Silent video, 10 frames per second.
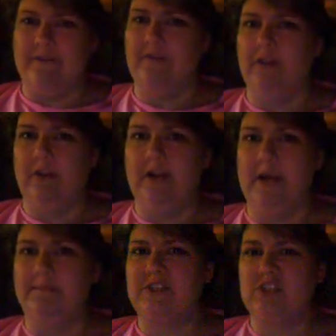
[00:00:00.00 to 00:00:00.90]
she was the
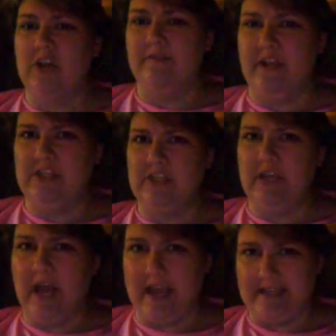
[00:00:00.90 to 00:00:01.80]
first
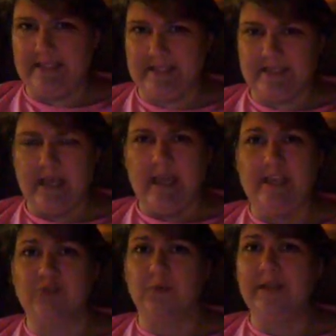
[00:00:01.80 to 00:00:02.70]
female serial killer in
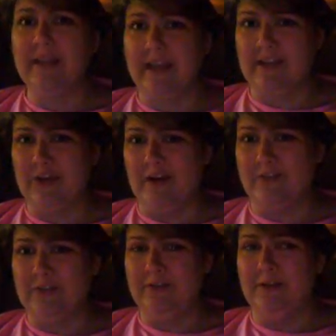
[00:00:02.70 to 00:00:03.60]
Washington State.
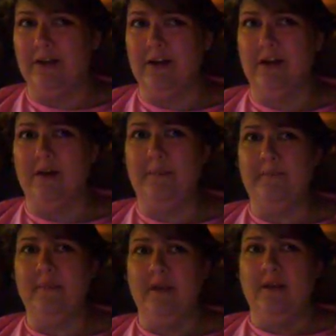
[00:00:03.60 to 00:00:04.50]

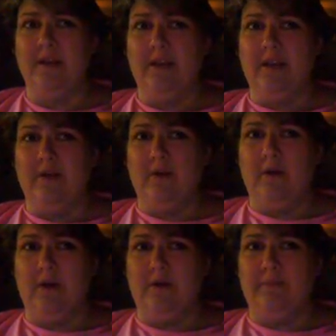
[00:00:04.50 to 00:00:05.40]
What a wonderful
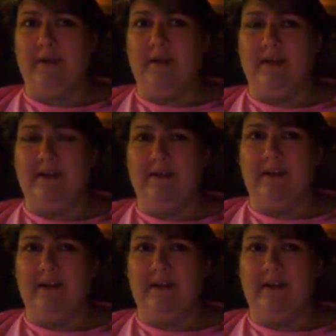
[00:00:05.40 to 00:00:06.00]
title to live up to.